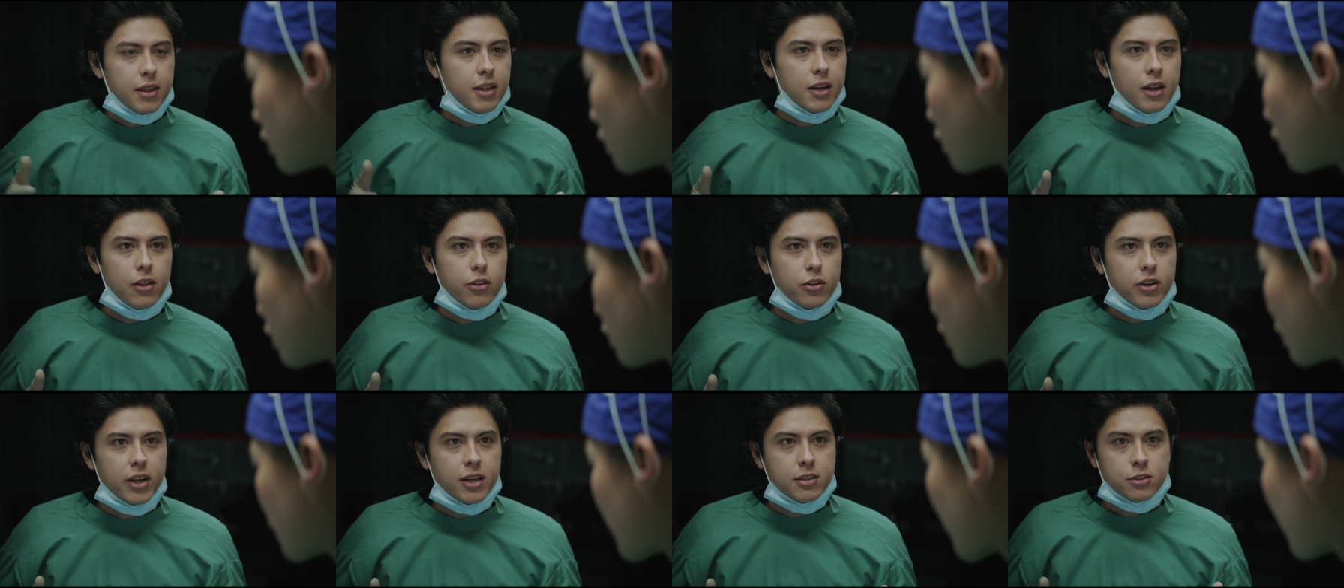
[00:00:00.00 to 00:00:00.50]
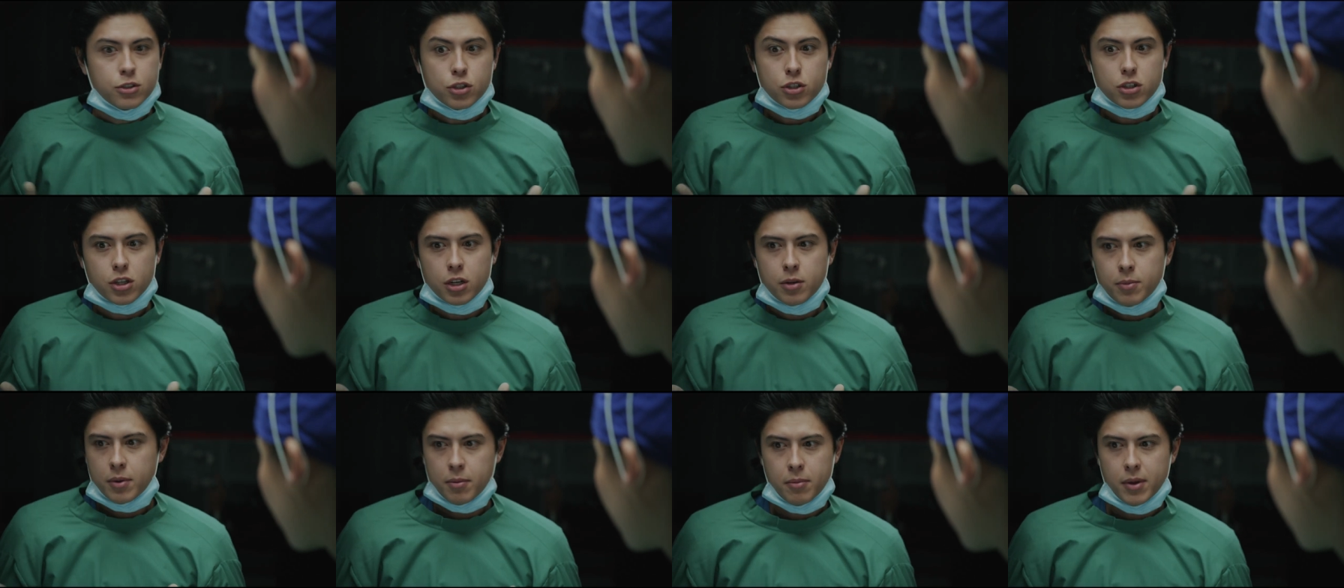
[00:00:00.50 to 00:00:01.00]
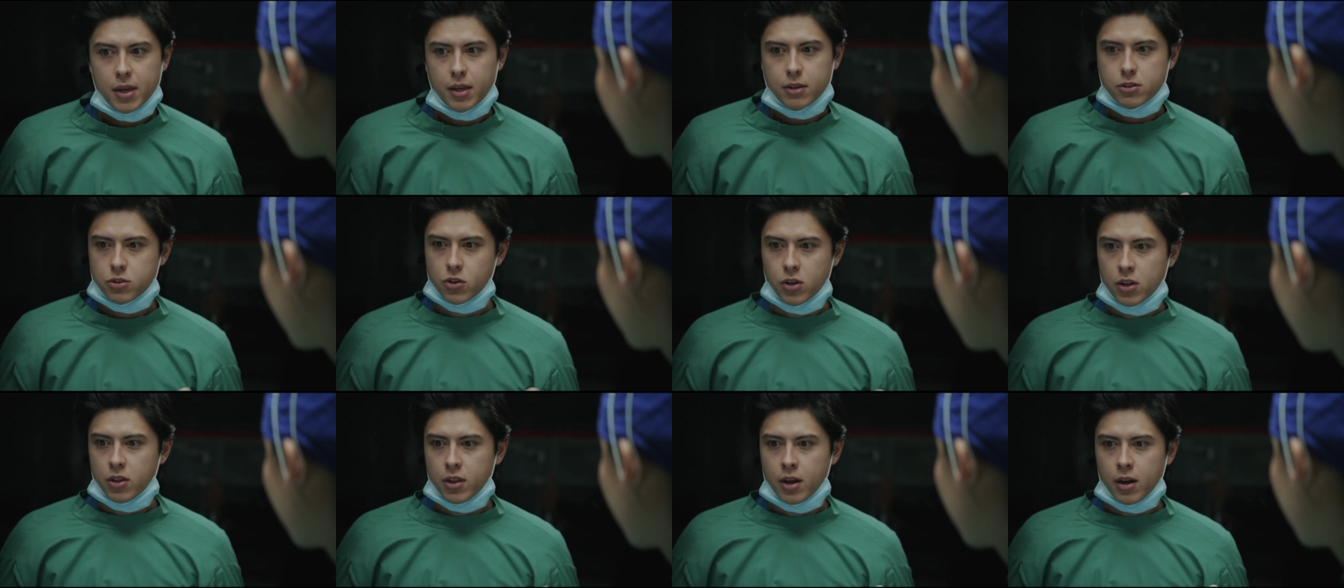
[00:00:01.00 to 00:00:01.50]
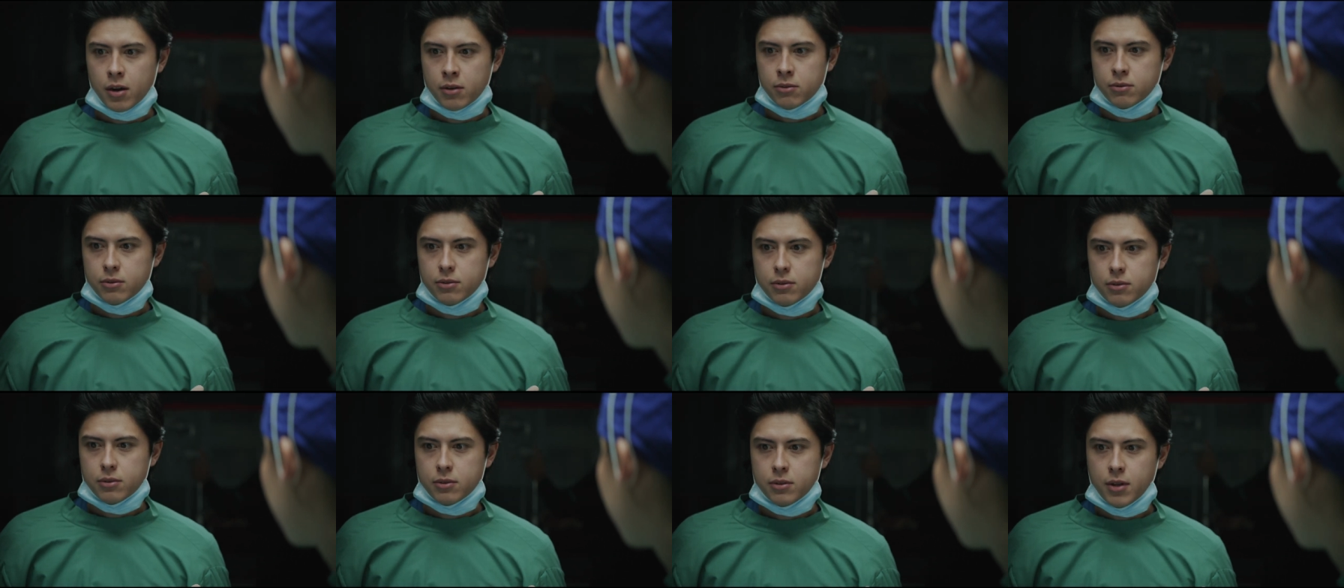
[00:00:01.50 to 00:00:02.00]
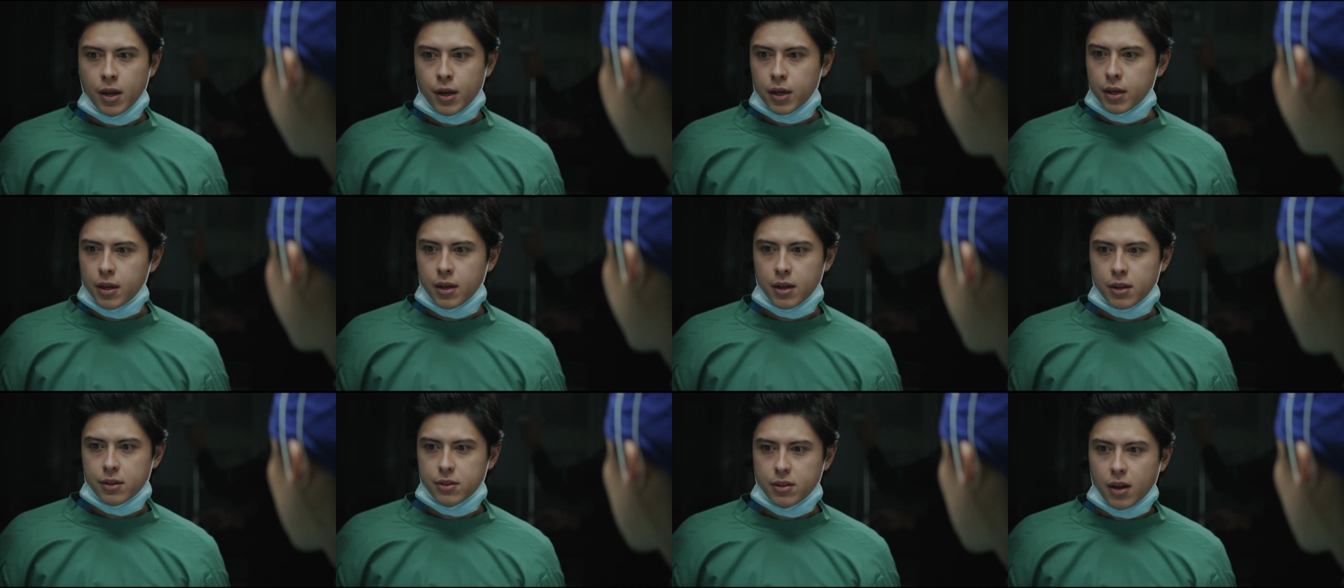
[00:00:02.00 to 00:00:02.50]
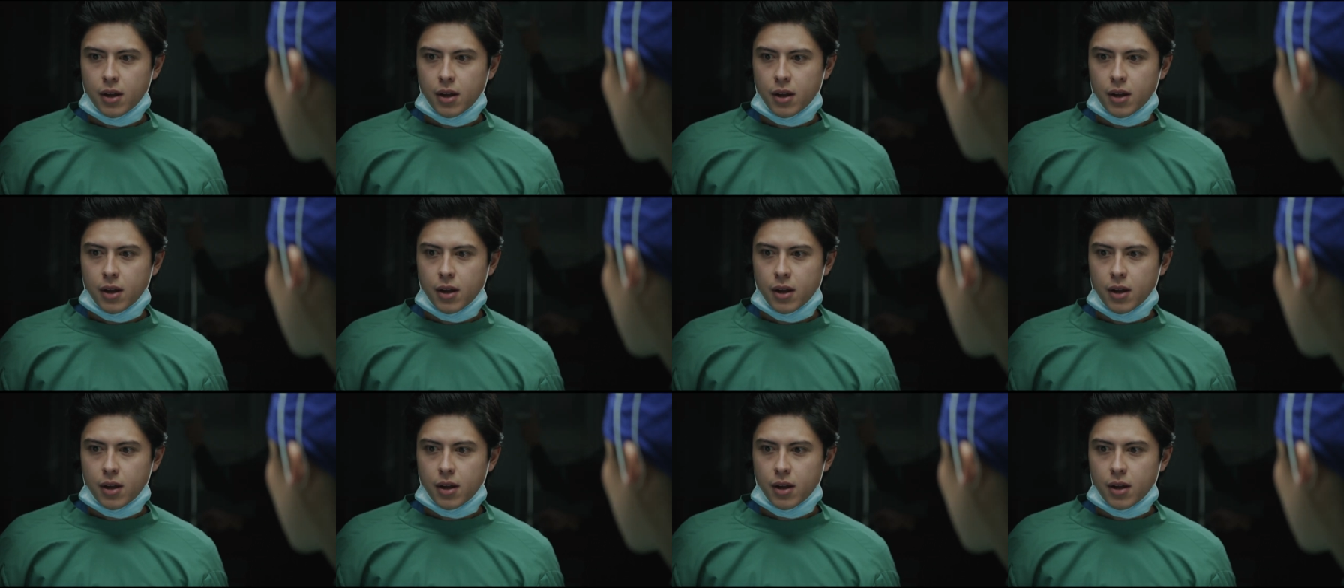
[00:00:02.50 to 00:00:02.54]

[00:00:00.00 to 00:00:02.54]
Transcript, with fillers: and then other days it's just gonna be me sitting there taking a